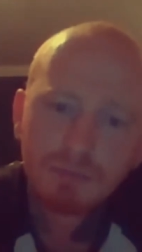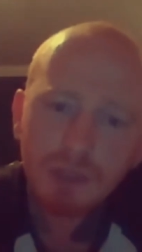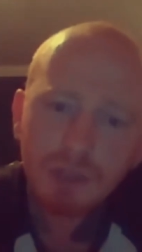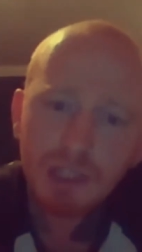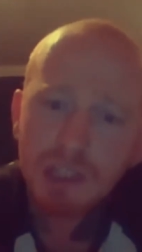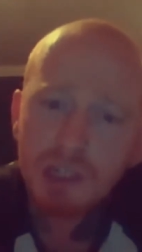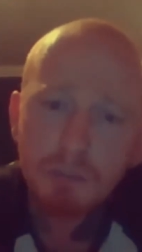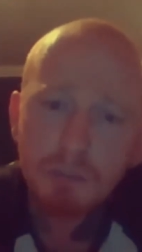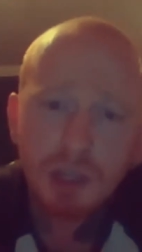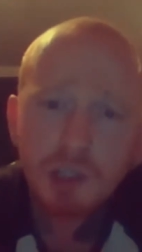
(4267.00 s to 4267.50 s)
I
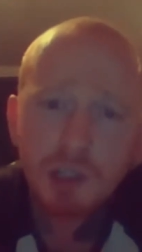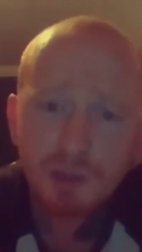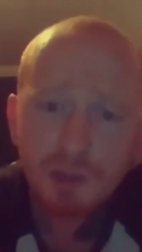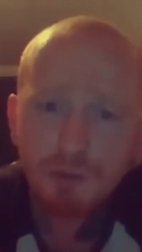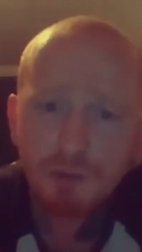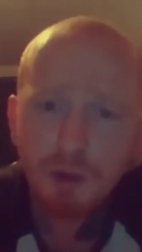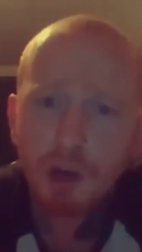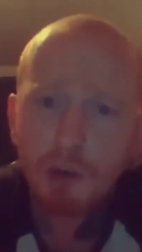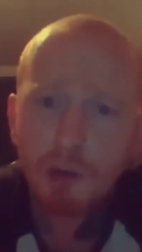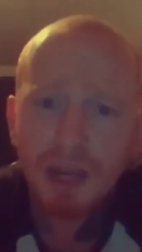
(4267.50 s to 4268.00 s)
did a bunch of
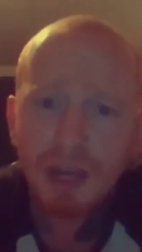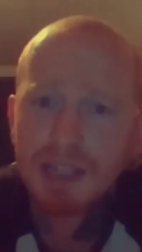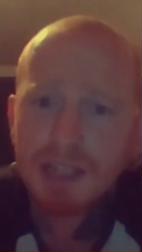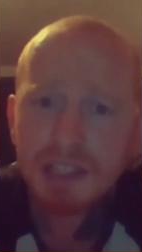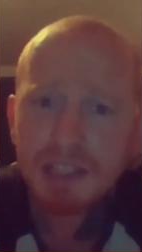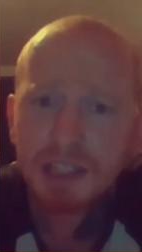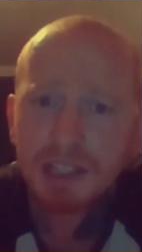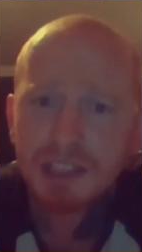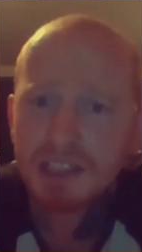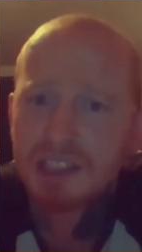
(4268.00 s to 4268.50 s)
frog
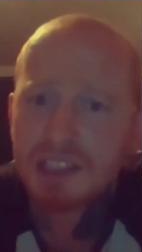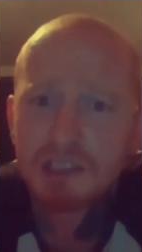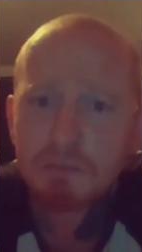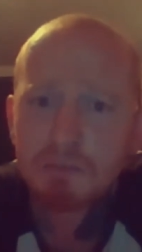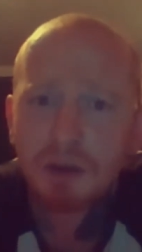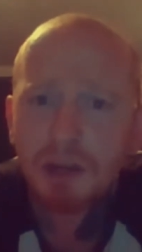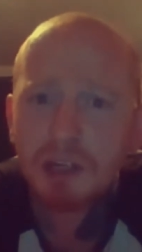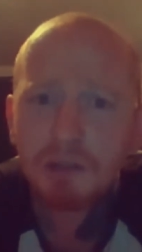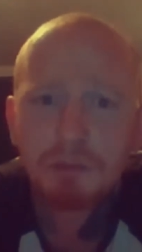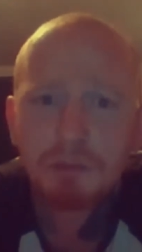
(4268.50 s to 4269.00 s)
paintings
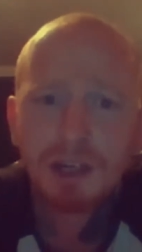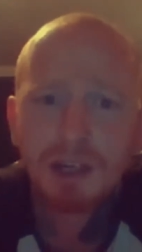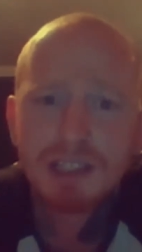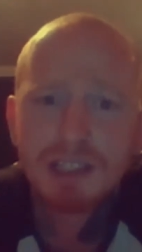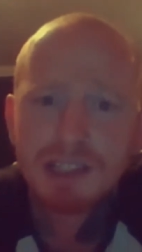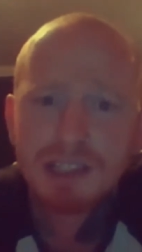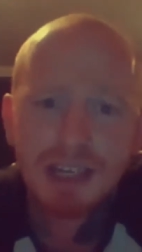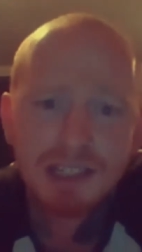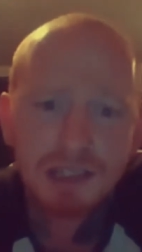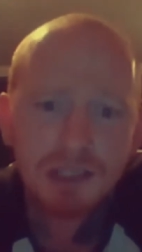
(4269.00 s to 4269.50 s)
inspired by
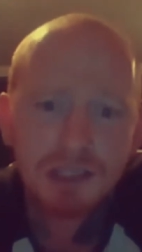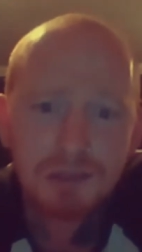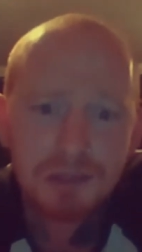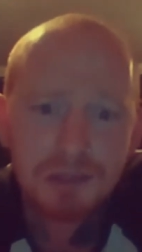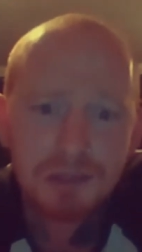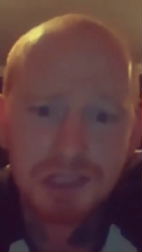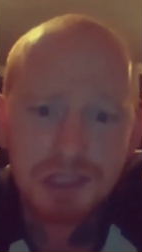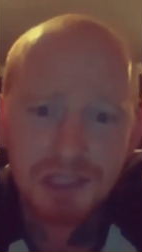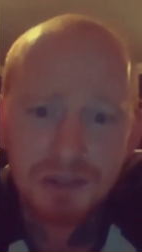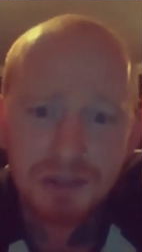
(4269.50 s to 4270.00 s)
his
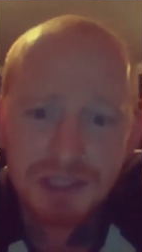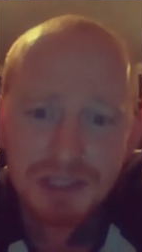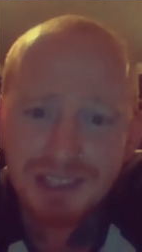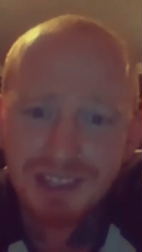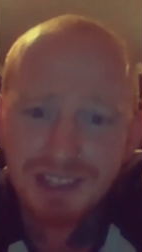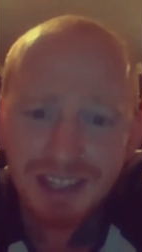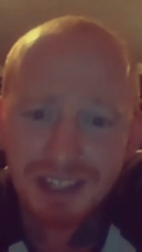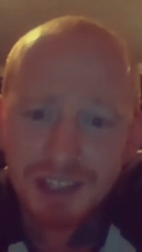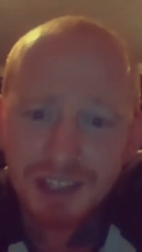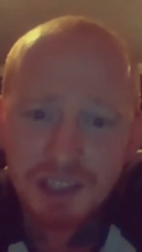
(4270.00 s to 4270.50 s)
tattoos because I was
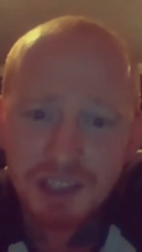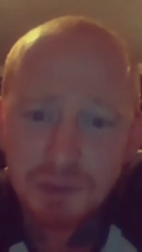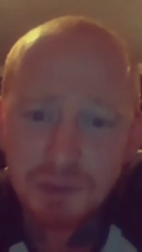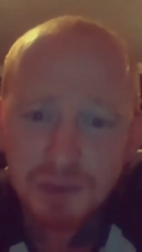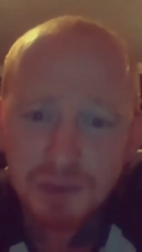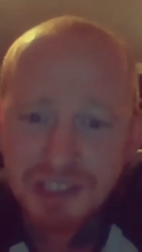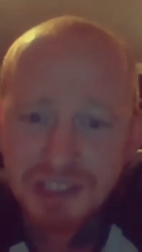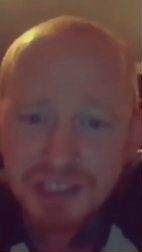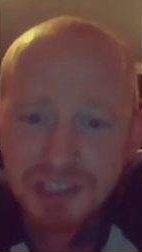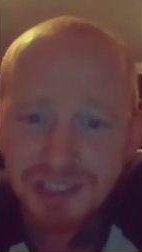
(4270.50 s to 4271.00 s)
like, I just
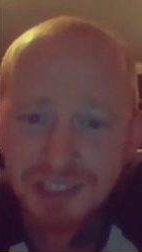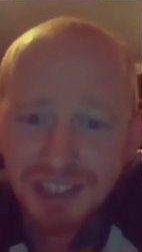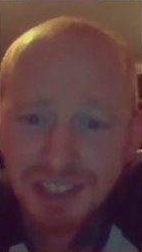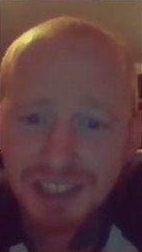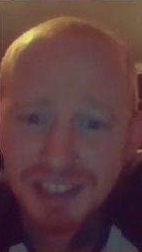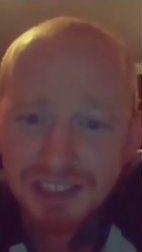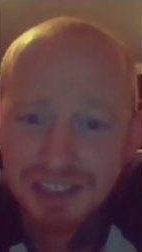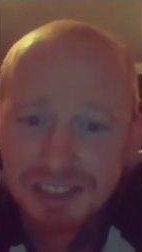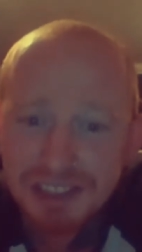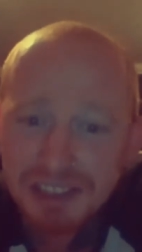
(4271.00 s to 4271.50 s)
wanted
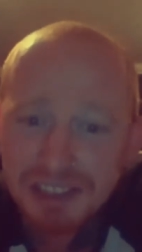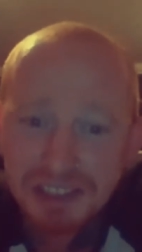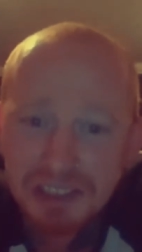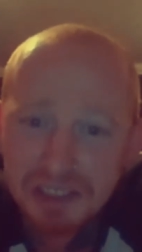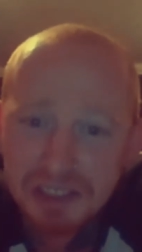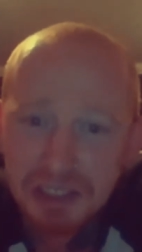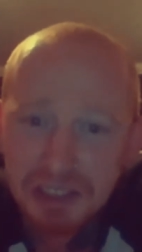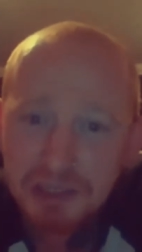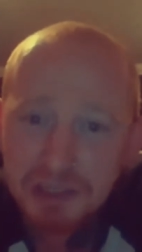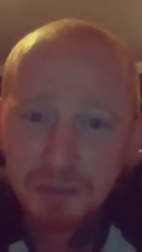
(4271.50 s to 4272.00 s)

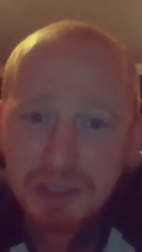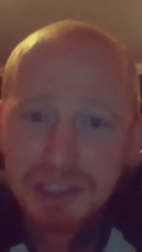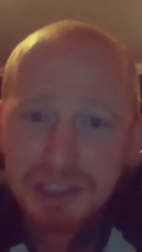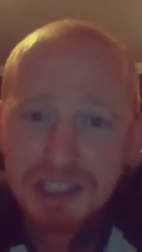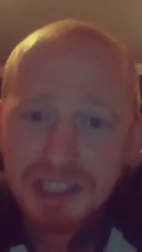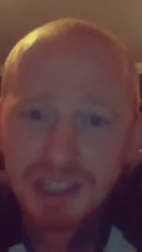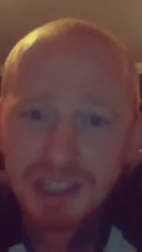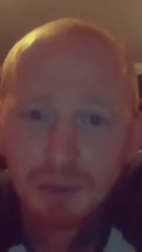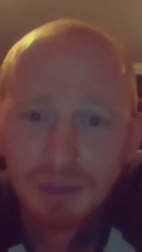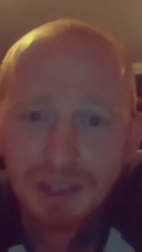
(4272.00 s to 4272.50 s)
to
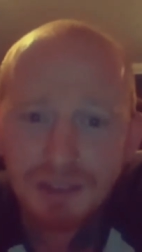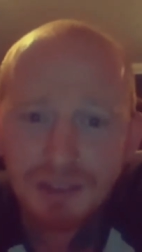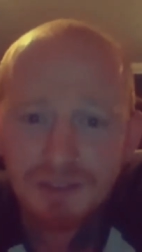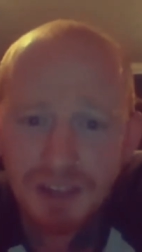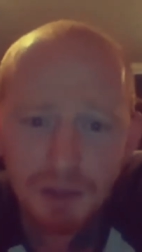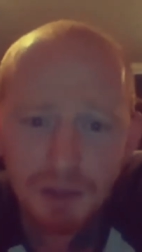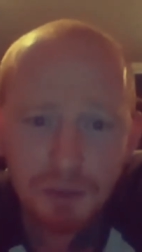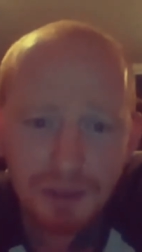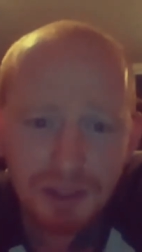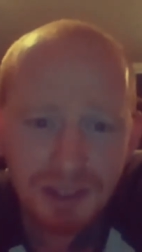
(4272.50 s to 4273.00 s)
see what they
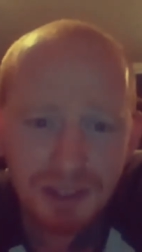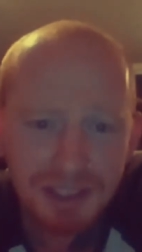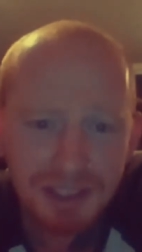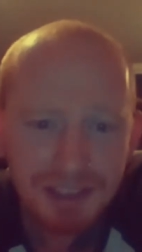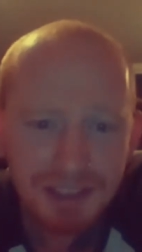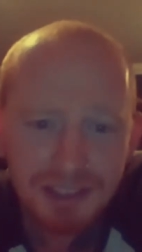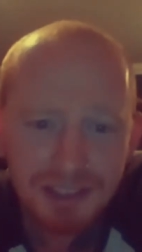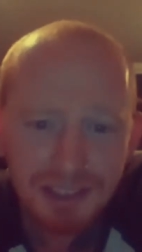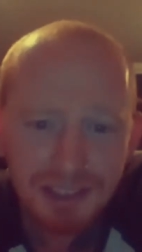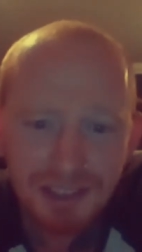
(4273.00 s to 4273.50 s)
felt like,
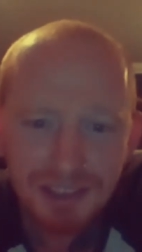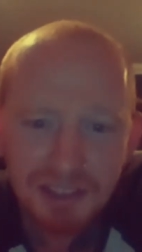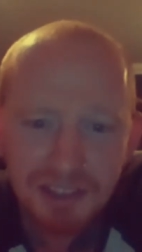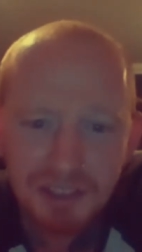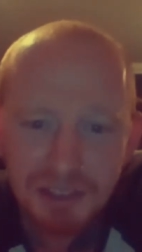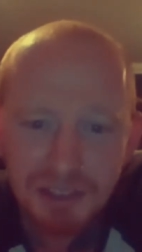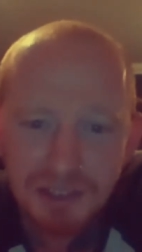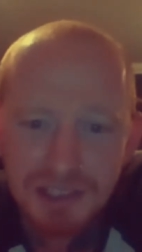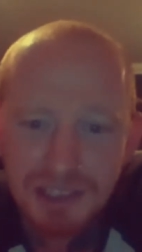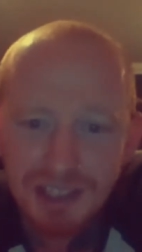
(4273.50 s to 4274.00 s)
you know.
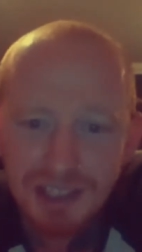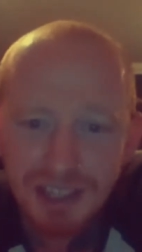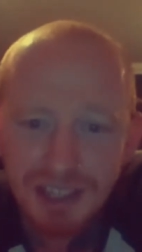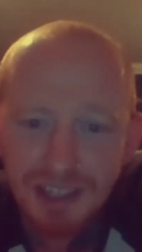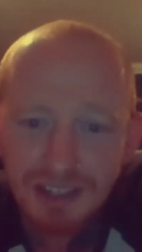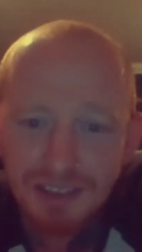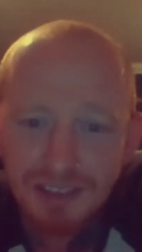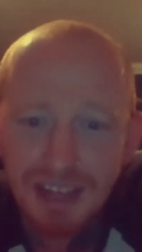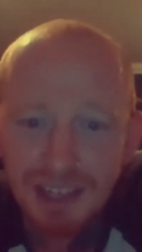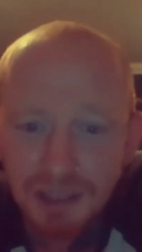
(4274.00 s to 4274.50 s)
And I was
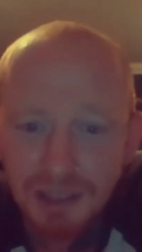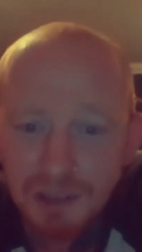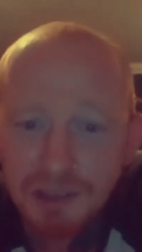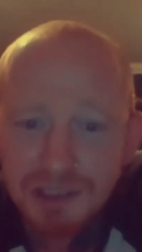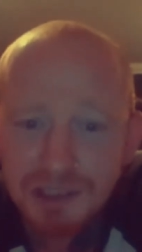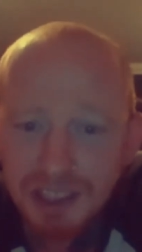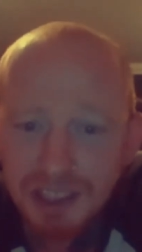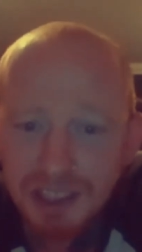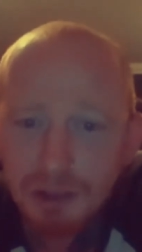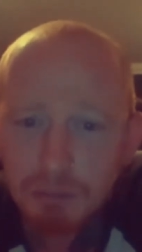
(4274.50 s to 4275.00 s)
like, that
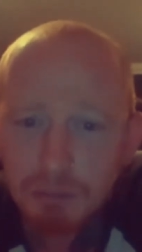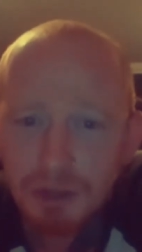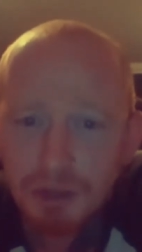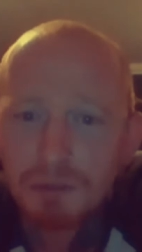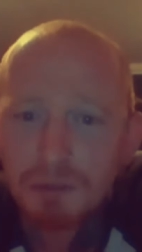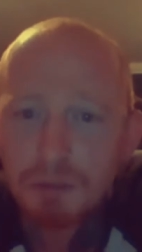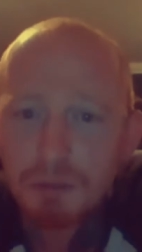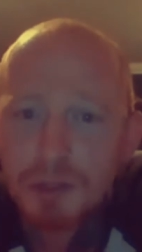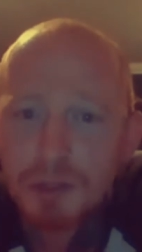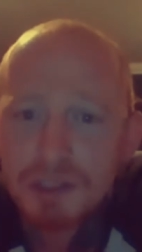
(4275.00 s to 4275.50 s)
looks like it would be on
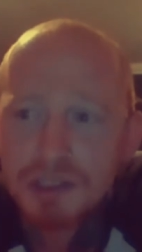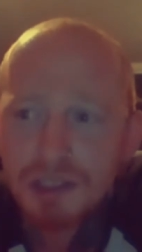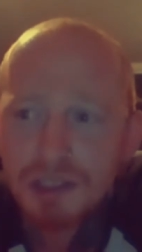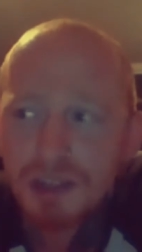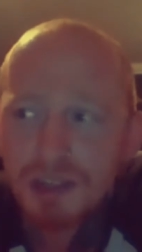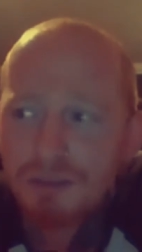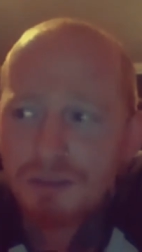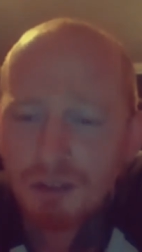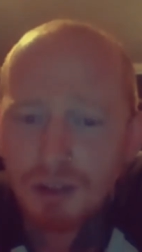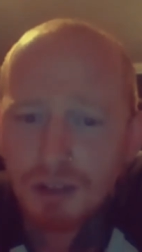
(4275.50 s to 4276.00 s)
a poison
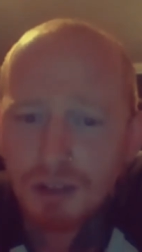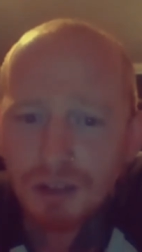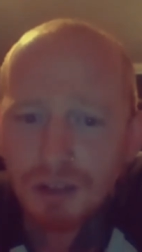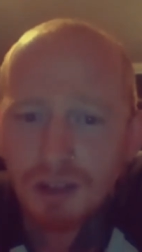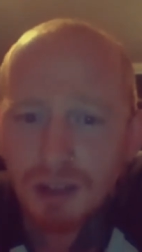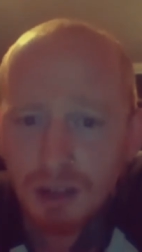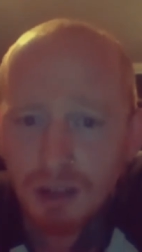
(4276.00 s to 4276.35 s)
dart frog.